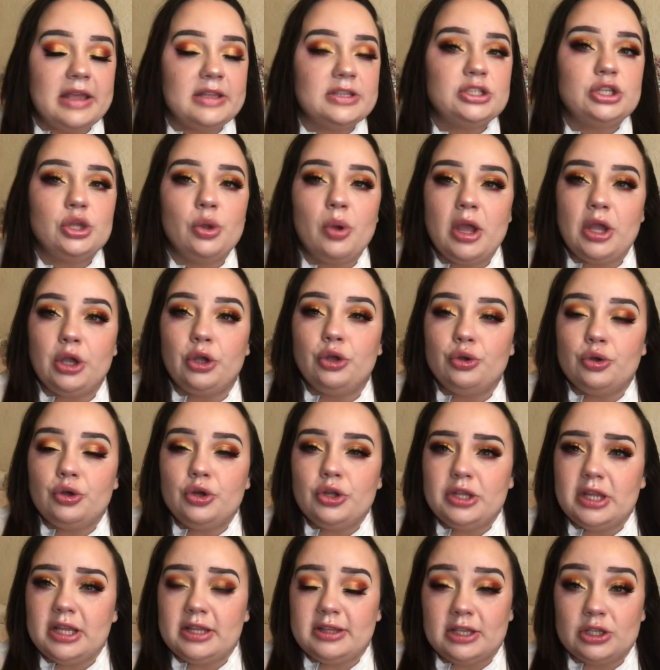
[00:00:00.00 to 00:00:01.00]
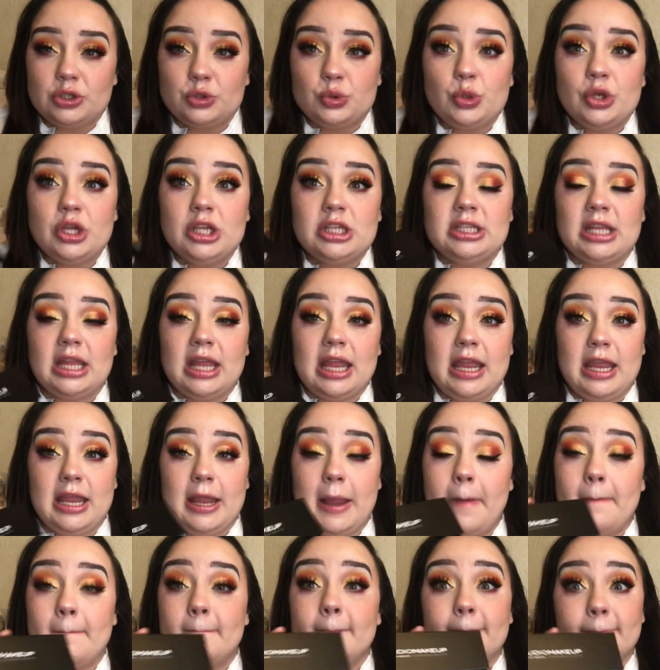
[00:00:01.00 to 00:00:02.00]
so I Googled it. This was
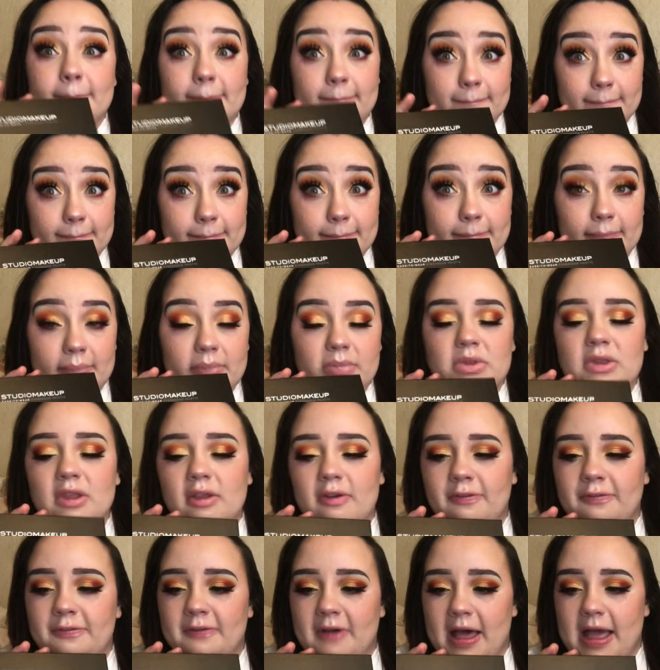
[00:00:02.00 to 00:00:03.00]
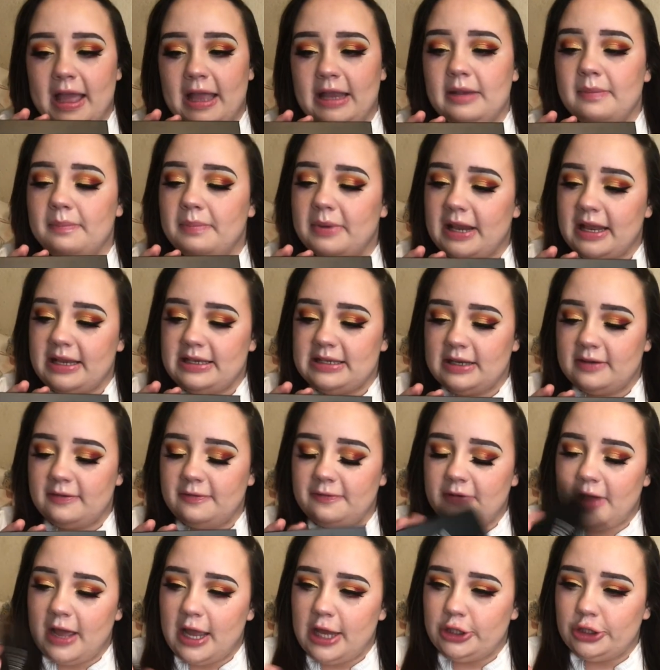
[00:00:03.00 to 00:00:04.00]
a Define, but I did
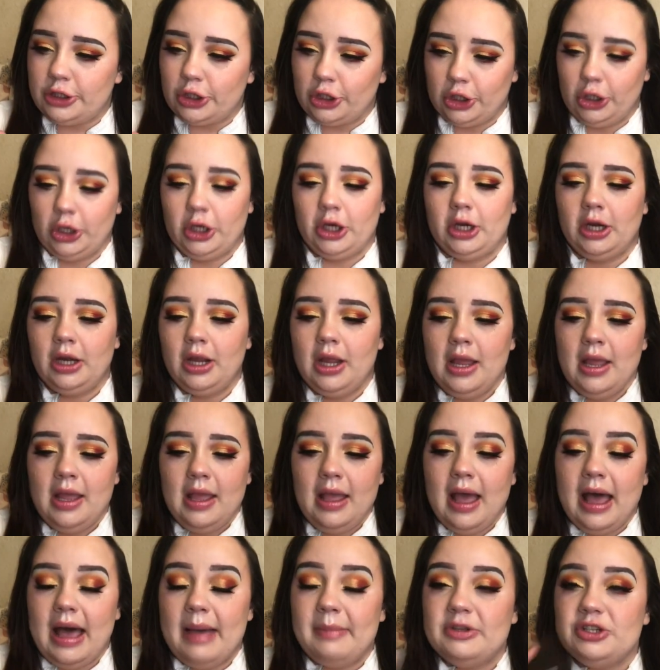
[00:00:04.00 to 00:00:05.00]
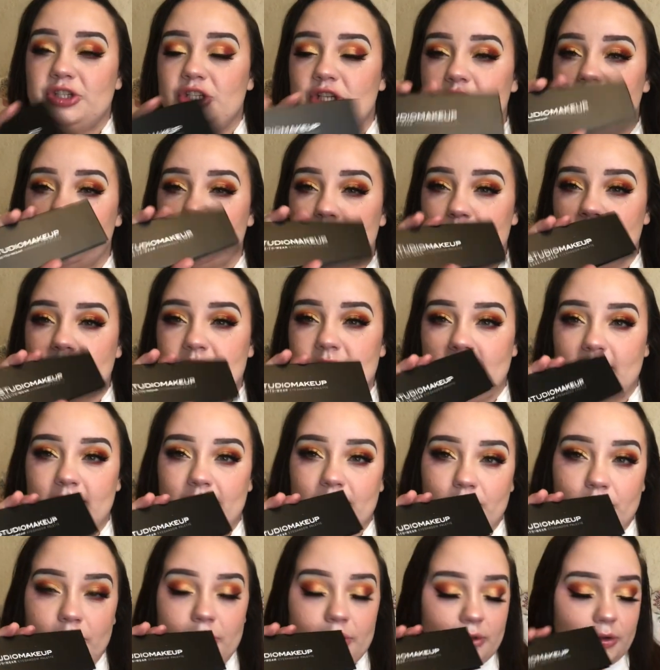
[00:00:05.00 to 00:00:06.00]
find her, and she does retail
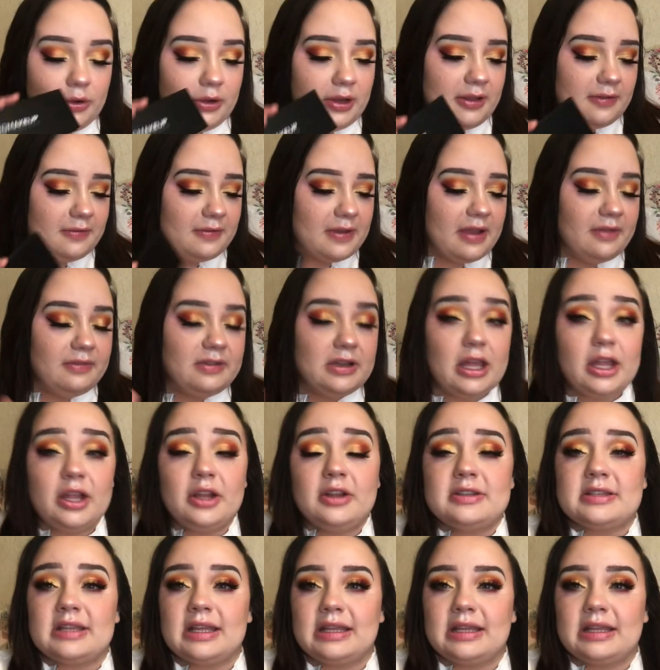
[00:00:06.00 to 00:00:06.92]
for $35.